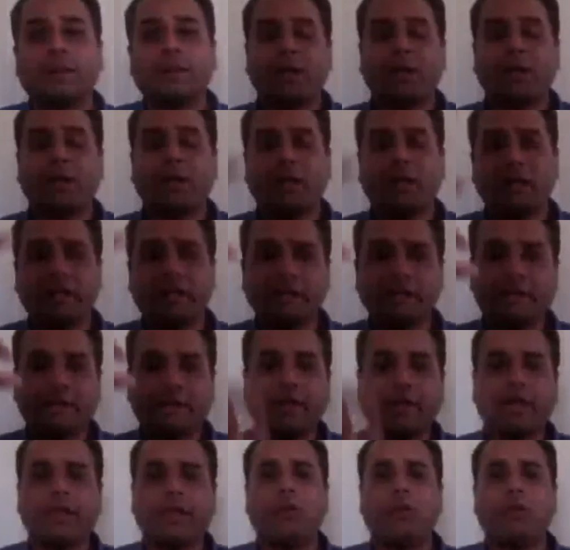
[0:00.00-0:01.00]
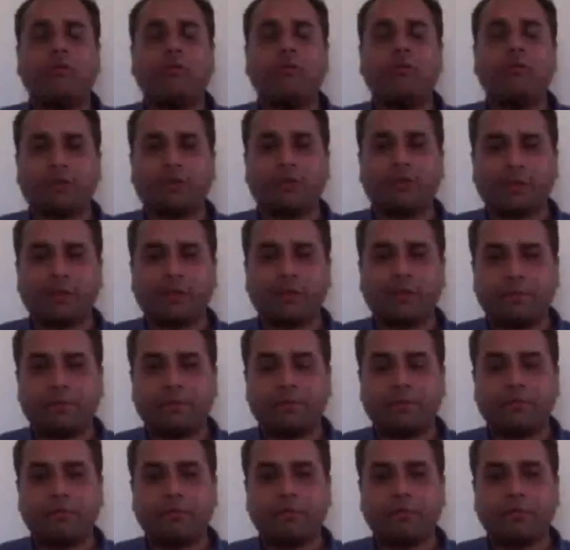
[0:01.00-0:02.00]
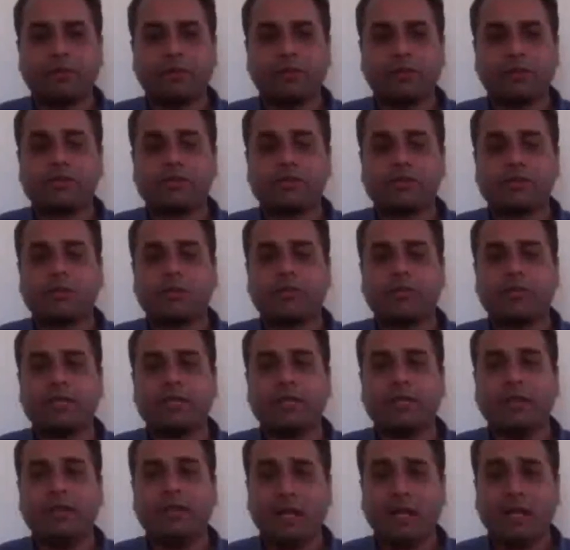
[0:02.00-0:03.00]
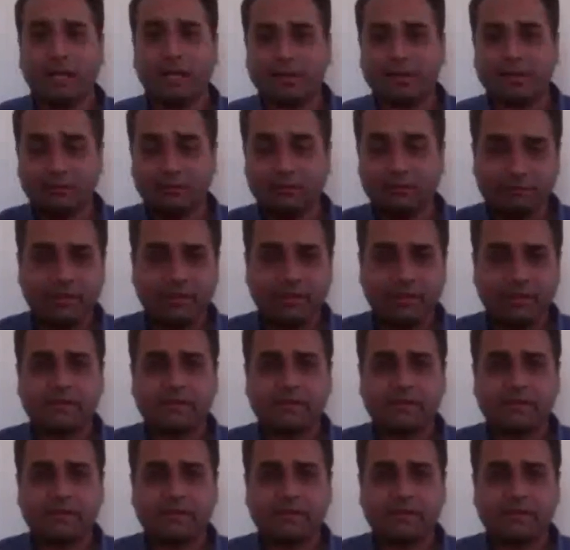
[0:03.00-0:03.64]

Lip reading: the provings. Ambra Gricia and all was his first proving,